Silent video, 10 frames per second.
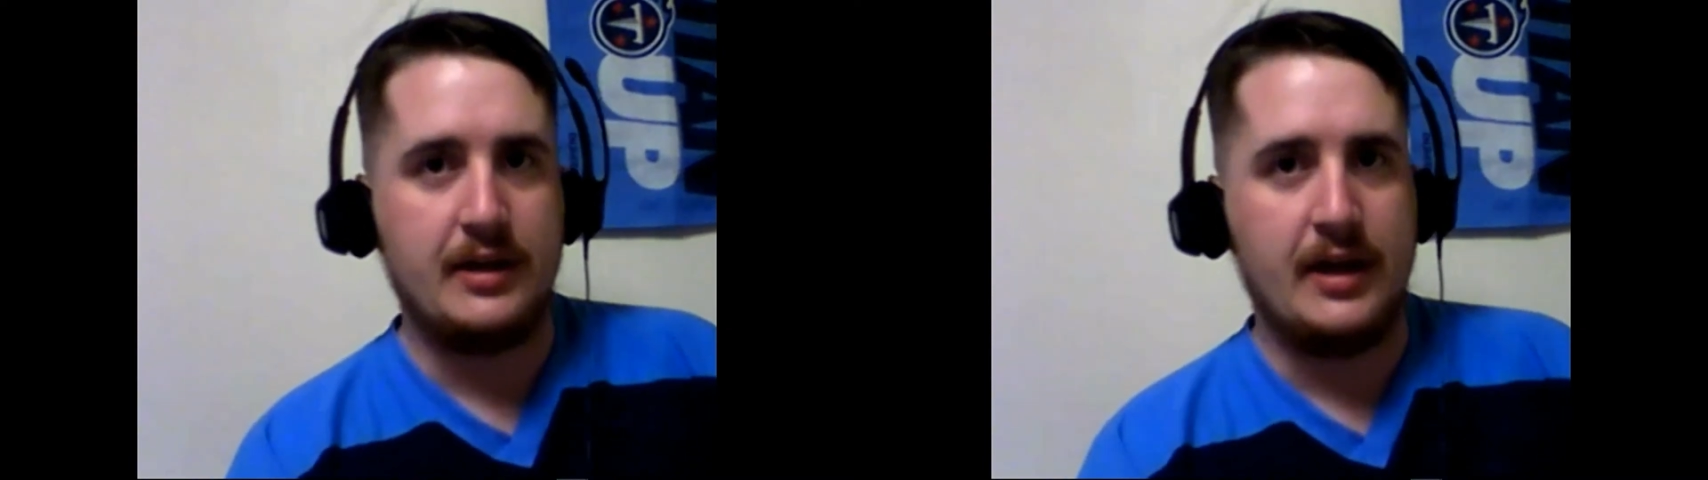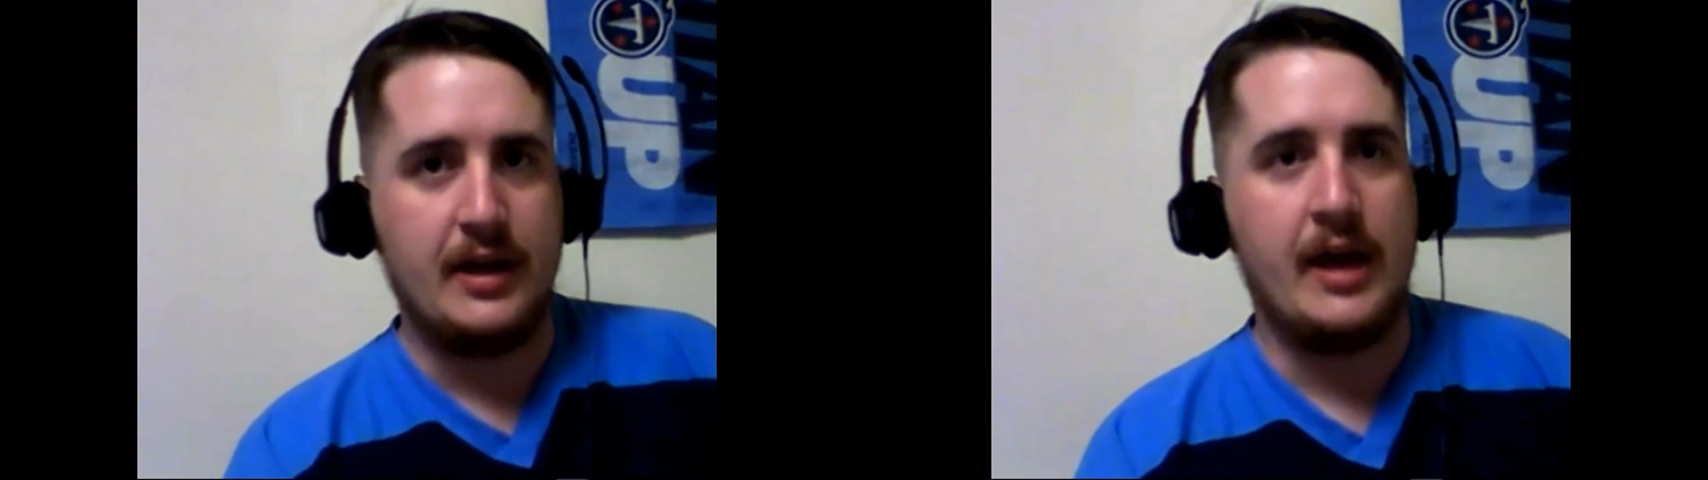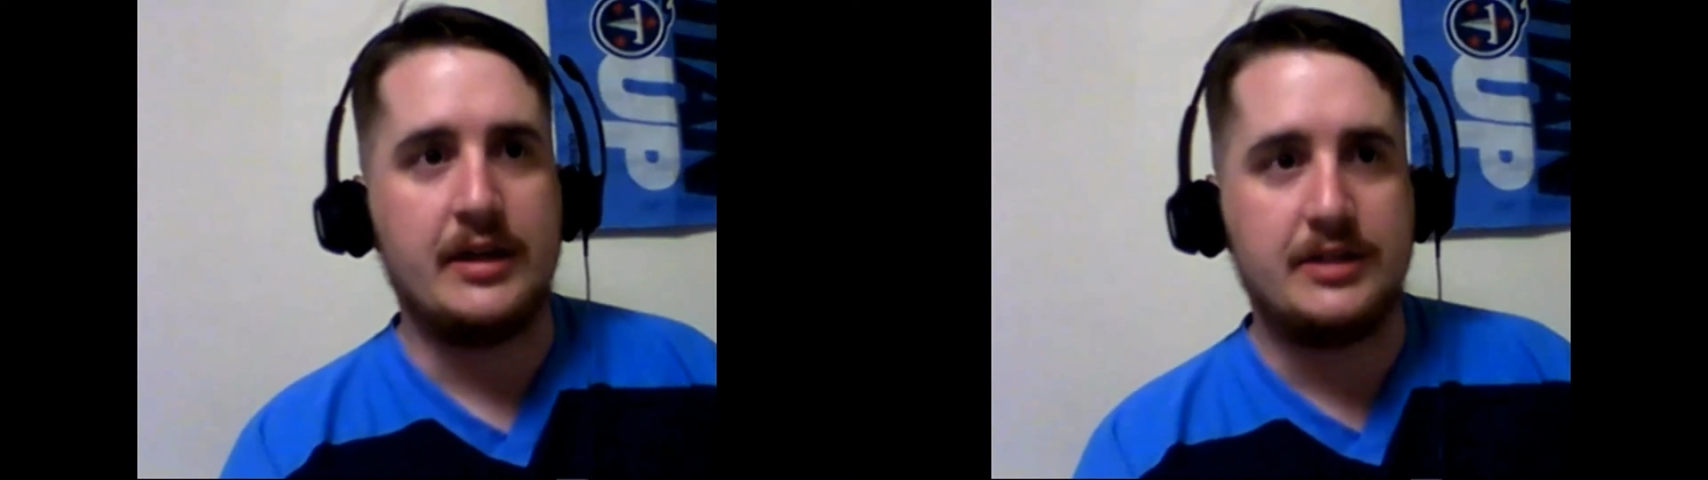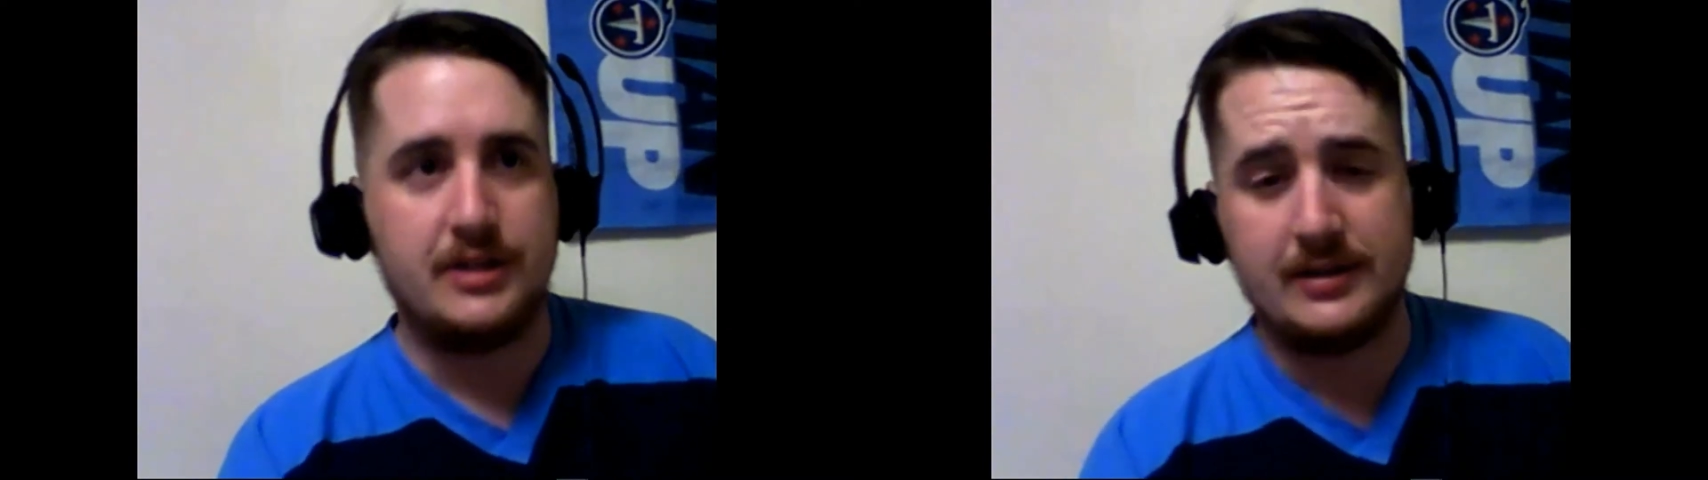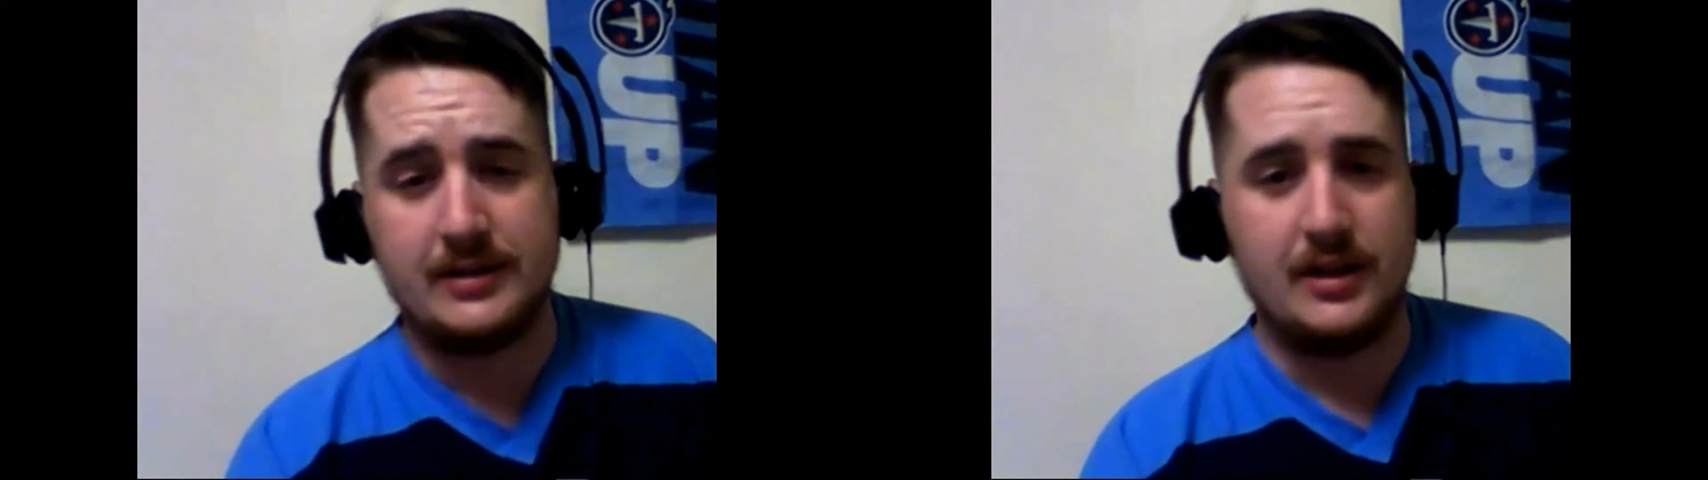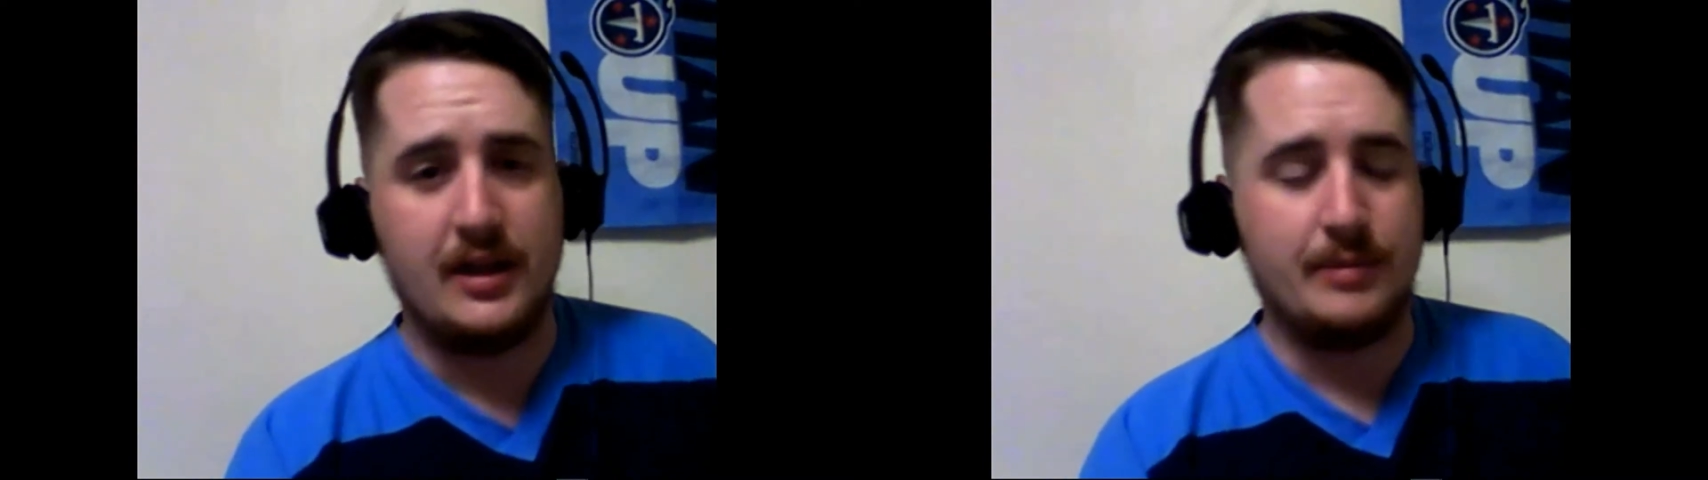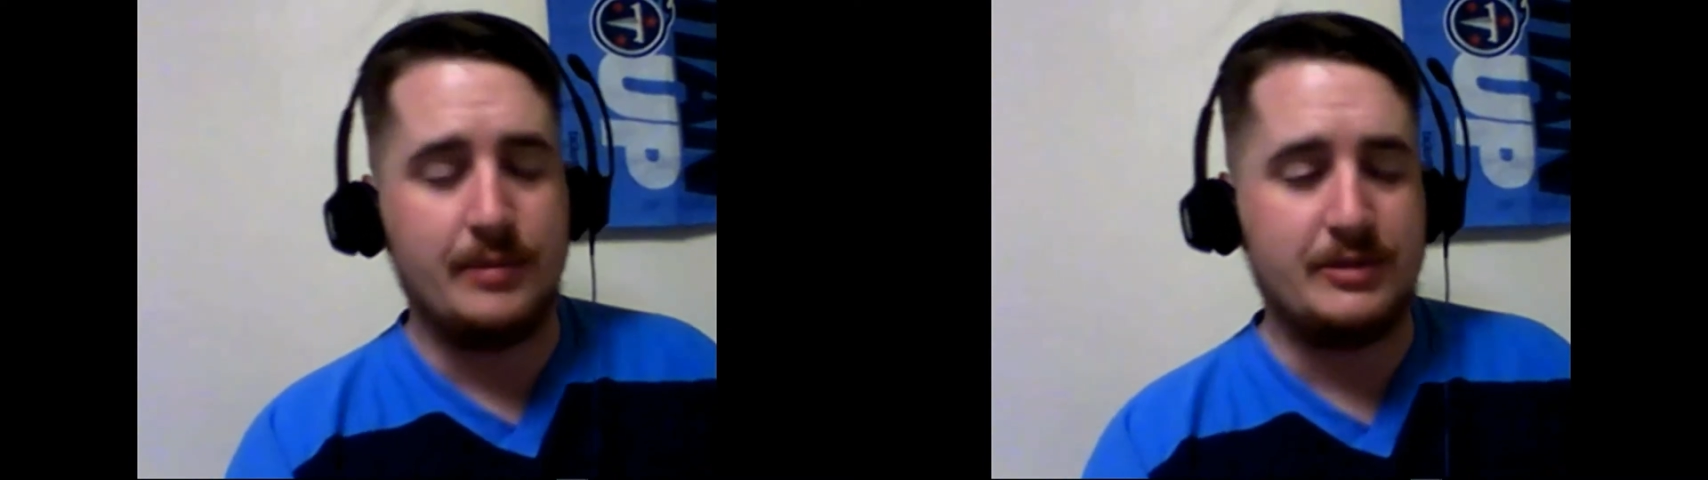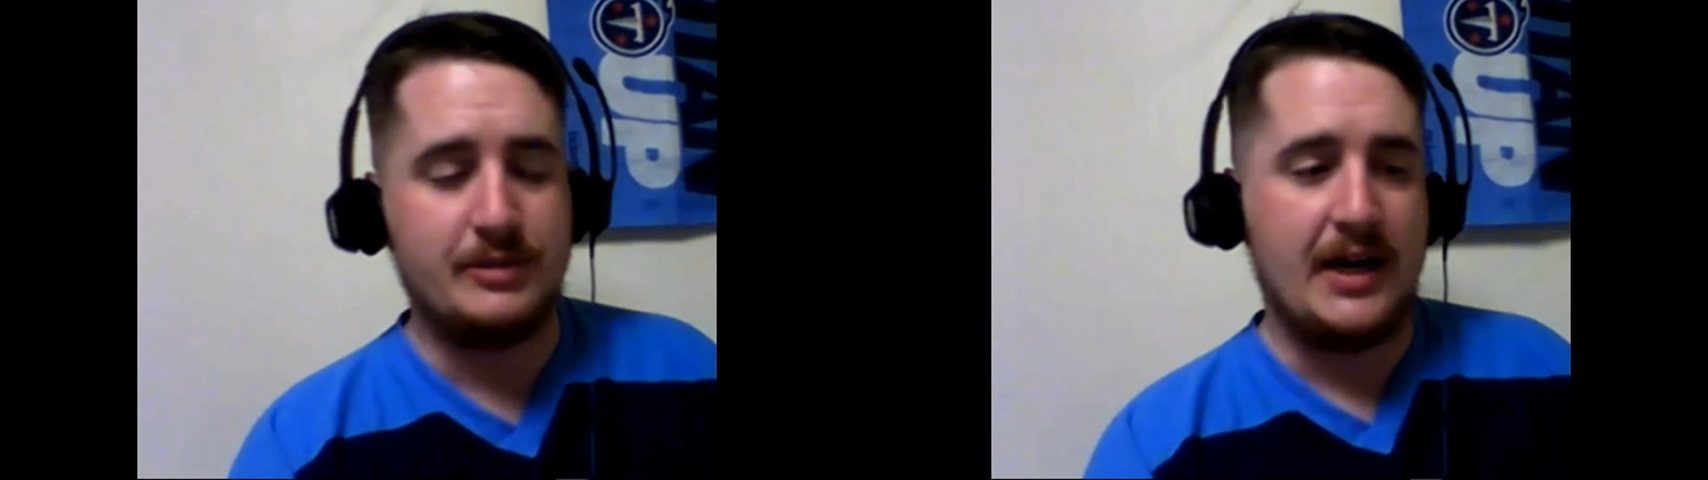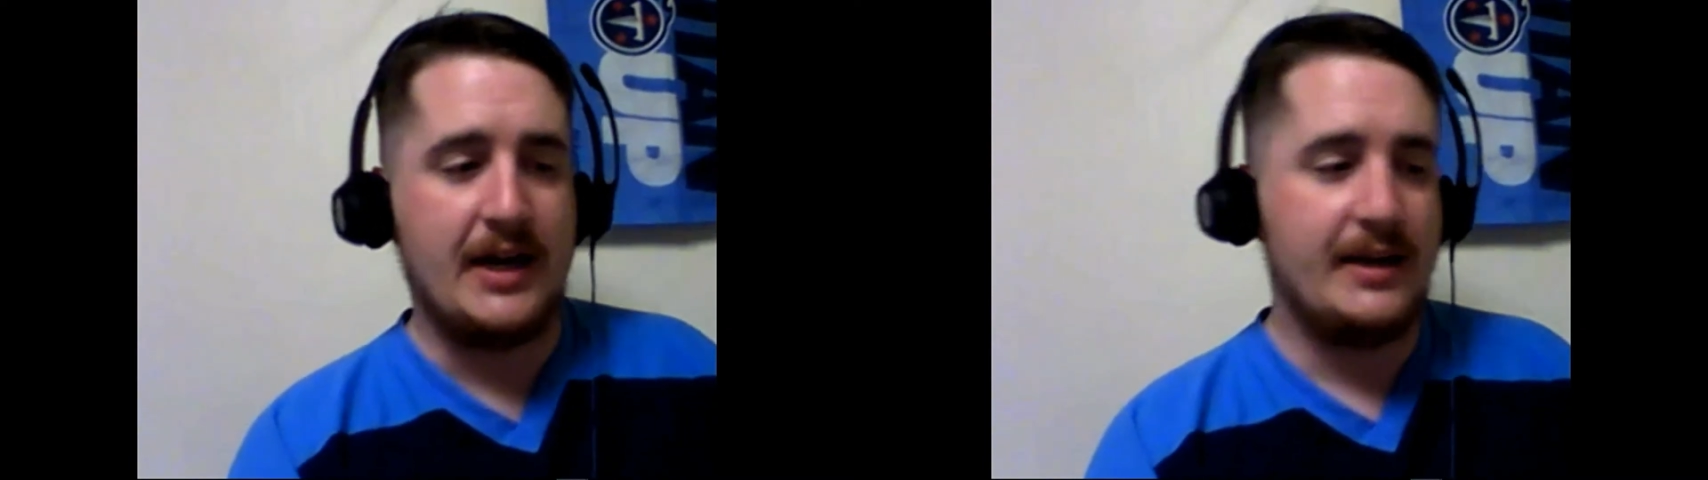and he still has a lot of upside.